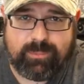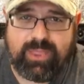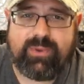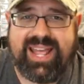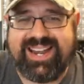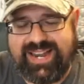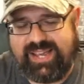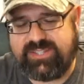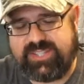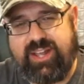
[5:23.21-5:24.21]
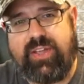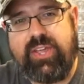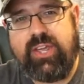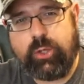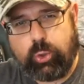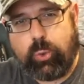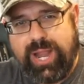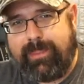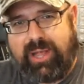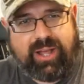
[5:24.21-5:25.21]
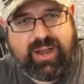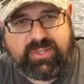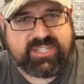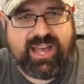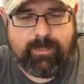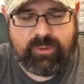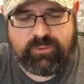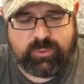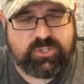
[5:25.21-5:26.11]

By the way, it had a nice. Uh, crema on the top of it,